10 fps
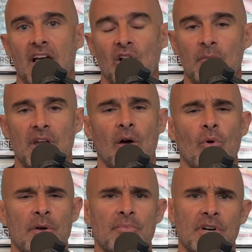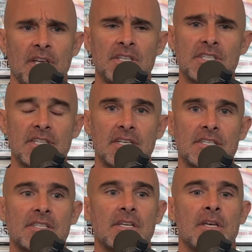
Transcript: element I want to bring into this